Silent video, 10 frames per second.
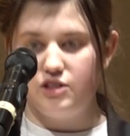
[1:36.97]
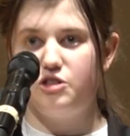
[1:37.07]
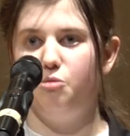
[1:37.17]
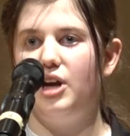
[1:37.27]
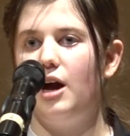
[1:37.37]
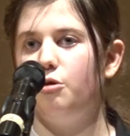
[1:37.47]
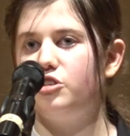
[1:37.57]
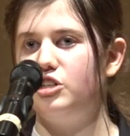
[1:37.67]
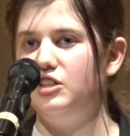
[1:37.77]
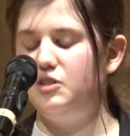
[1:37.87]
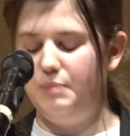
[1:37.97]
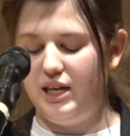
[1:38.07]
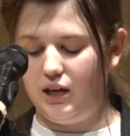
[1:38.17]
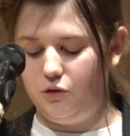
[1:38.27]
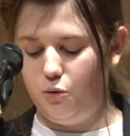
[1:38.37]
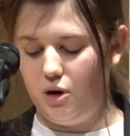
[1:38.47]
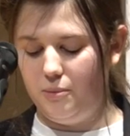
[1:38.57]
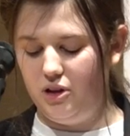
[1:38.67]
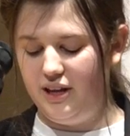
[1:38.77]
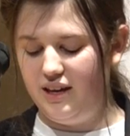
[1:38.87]
So now she's speaking
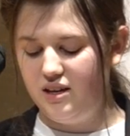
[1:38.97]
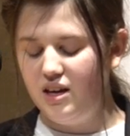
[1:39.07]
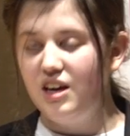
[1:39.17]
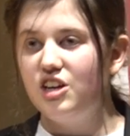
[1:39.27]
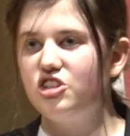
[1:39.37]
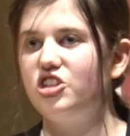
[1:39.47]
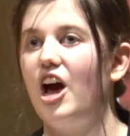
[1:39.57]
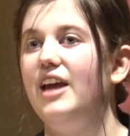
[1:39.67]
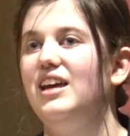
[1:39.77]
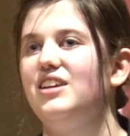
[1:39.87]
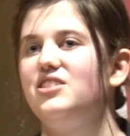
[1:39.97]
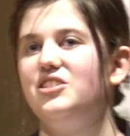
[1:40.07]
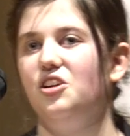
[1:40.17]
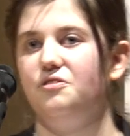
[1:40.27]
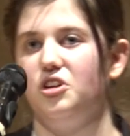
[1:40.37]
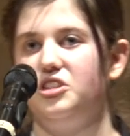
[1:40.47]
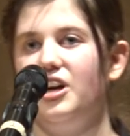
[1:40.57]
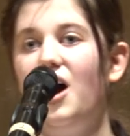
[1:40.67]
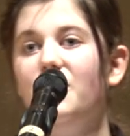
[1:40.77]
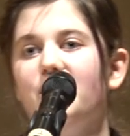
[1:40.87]
normally, shining silver
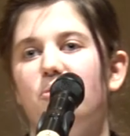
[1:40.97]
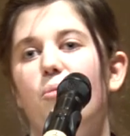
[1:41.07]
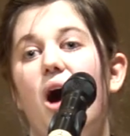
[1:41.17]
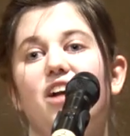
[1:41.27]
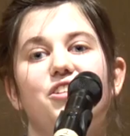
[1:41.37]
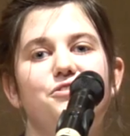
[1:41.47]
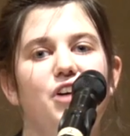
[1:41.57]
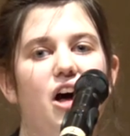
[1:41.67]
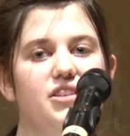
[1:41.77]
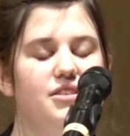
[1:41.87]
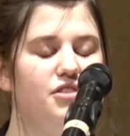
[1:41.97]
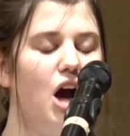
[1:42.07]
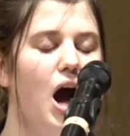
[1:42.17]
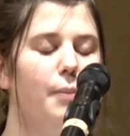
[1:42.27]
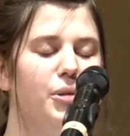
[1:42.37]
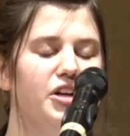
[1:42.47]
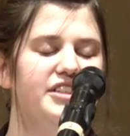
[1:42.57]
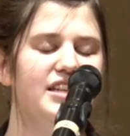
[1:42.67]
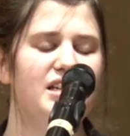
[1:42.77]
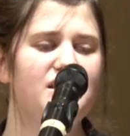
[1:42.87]
dollar, waterfalls of copper
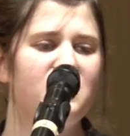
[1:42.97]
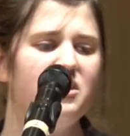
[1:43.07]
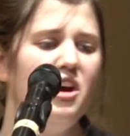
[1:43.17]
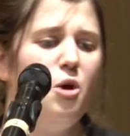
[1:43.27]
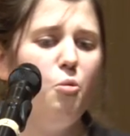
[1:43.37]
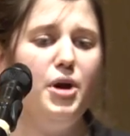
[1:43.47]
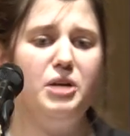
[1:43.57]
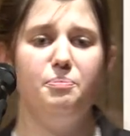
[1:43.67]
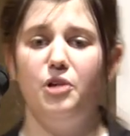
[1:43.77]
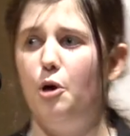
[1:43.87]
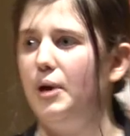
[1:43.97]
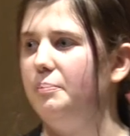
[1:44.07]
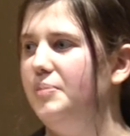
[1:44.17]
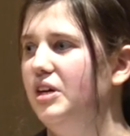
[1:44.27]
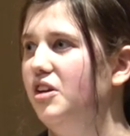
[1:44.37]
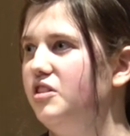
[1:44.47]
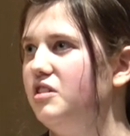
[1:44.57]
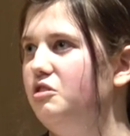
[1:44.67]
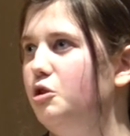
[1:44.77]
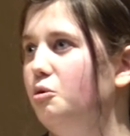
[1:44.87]
discs, wind blowing
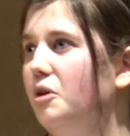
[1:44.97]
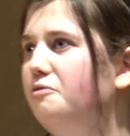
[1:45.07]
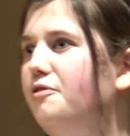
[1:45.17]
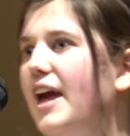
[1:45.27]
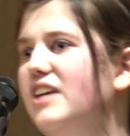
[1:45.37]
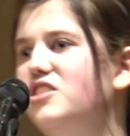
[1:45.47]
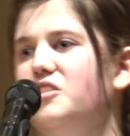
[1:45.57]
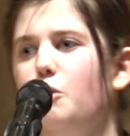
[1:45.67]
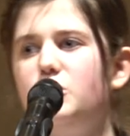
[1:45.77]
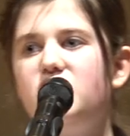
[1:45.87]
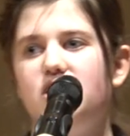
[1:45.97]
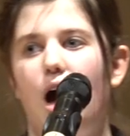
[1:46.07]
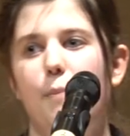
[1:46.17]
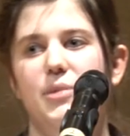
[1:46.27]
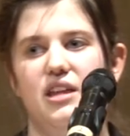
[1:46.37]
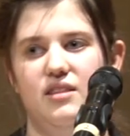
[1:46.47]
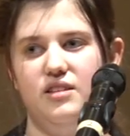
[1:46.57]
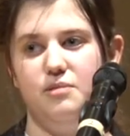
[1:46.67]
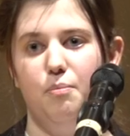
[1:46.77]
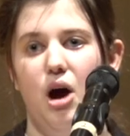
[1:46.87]
bills into her face, no stopping
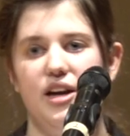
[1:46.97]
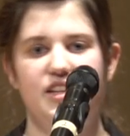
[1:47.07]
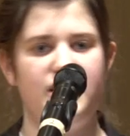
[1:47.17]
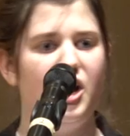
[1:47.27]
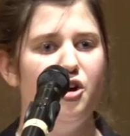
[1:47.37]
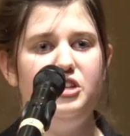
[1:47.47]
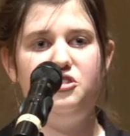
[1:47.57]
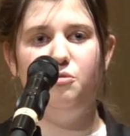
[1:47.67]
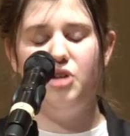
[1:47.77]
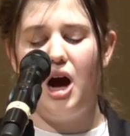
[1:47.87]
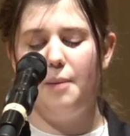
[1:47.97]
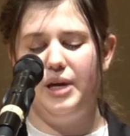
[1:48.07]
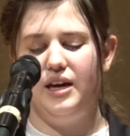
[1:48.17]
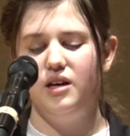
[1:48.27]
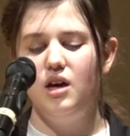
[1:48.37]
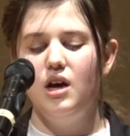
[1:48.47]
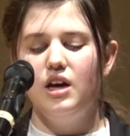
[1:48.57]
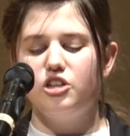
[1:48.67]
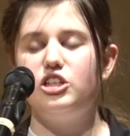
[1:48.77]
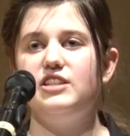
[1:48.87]
this monetary tsunami.
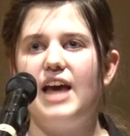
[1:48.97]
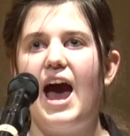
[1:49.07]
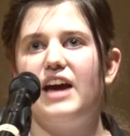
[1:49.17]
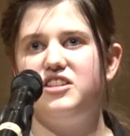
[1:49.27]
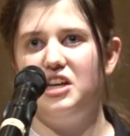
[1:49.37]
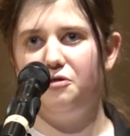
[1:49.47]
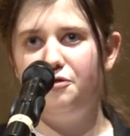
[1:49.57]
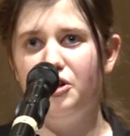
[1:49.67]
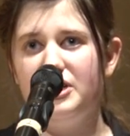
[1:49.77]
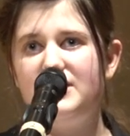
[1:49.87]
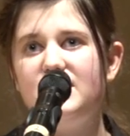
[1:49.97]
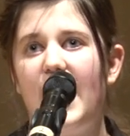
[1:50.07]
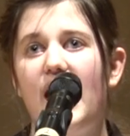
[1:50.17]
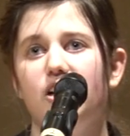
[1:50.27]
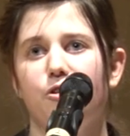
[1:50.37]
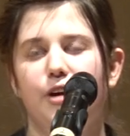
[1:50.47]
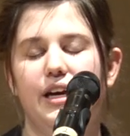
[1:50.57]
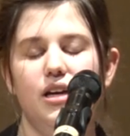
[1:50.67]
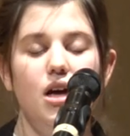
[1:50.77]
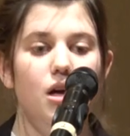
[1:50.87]
She's acting for a
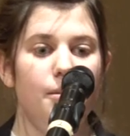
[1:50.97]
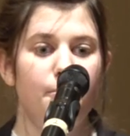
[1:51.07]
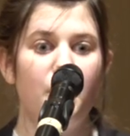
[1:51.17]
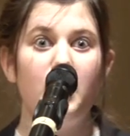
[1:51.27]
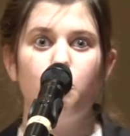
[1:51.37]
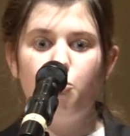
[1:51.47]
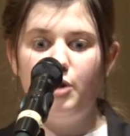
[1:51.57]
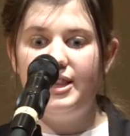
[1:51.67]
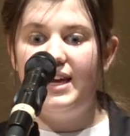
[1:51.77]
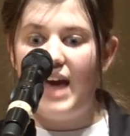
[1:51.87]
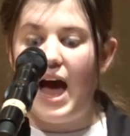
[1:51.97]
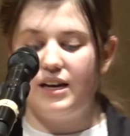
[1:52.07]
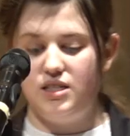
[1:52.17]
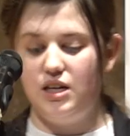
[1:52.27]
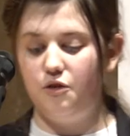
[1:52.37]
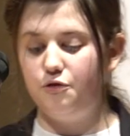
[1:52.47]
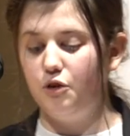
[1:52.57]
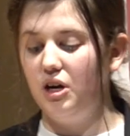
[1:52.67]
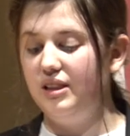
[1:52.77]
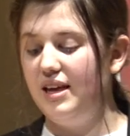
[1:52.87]
salary, but really acting
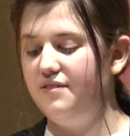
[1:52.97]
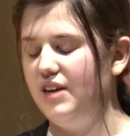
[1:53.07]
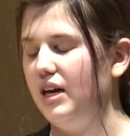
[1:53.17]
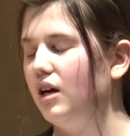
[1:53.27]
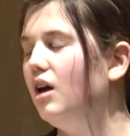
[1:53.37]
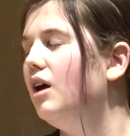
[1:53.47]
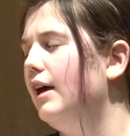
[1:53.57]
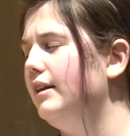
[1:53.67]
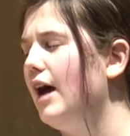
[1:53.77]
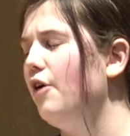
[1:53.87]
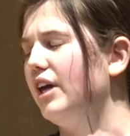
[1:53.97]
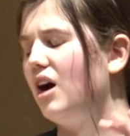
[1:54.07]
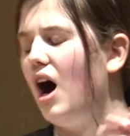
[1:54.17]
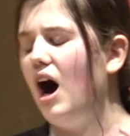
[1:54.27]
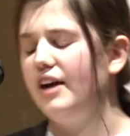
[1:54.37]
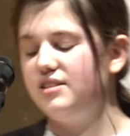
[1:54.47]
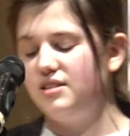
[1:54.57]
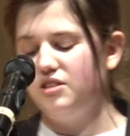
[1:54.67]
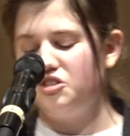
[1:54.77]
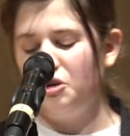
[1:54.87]
for a living, and now the
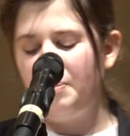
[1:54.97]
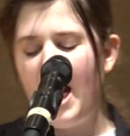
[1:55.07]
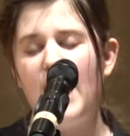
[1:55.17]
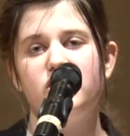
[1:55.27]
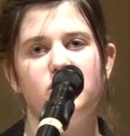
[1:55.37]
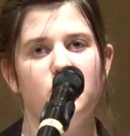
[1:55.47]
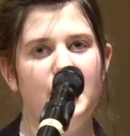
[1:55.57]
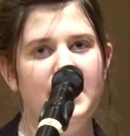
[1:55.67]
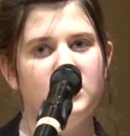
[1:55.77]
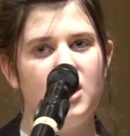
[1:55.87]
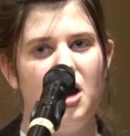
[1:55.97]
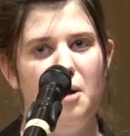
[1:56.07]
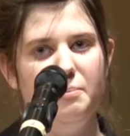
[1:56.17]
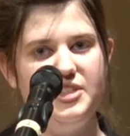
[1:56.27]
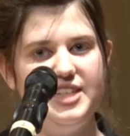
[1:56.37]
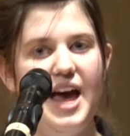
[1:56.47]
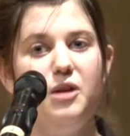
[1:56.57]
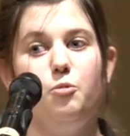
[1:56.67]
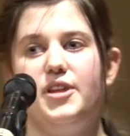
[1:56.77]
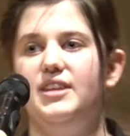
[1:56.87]
cost has surpassed her income,
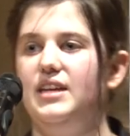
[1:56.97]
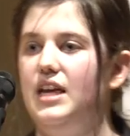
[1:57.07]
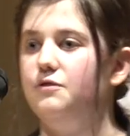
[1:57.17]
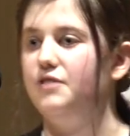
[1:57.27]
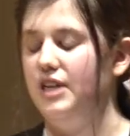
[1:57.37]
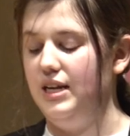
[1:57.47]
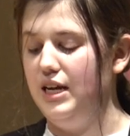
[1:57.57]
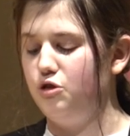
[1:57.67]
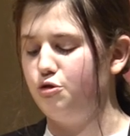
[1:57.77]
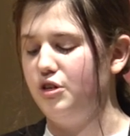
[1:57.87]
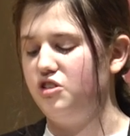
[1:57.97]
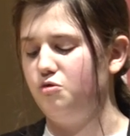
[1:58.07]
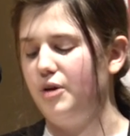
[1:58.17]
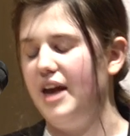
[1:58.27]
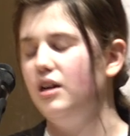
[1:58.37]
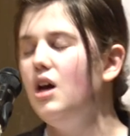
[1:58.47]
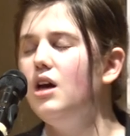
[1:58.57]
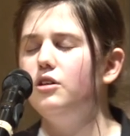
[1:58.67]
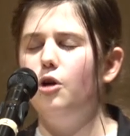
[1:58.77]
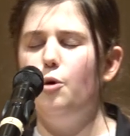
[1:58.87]
debt with an infinite interest rate
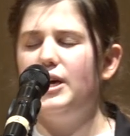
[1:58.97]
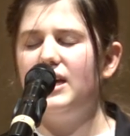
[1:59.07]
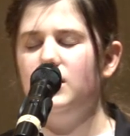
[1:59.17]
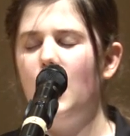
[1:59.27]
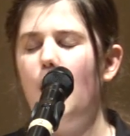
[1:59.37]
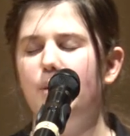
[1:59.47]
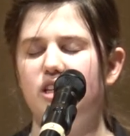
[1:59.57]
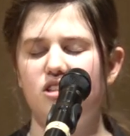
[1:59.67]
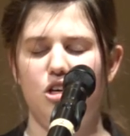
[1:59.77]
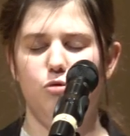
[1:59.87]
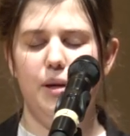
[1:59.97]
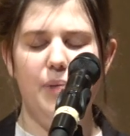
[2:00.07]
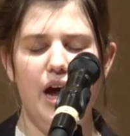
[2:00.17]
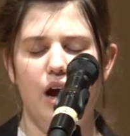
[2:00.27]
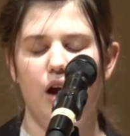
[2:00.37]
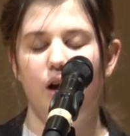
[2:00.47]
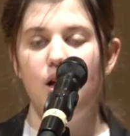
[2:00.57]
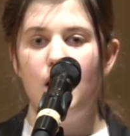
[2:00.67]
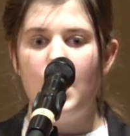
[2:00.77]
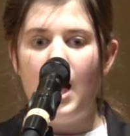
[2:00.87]
no economics could repair.
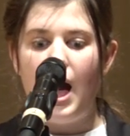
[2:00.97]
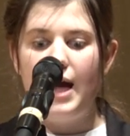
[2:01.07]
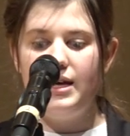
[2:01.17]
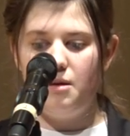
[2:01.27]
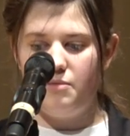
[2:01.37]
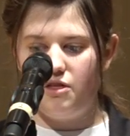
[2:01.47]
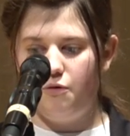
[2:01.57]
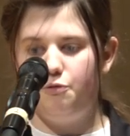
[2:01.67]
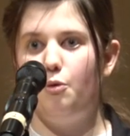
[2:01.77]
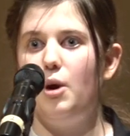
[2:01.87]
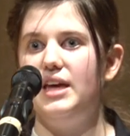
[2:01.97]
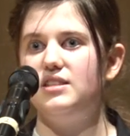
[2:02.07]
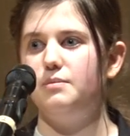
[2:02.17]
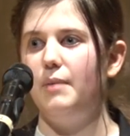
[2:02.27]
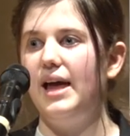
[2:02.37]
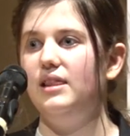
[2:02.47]
I am the voice my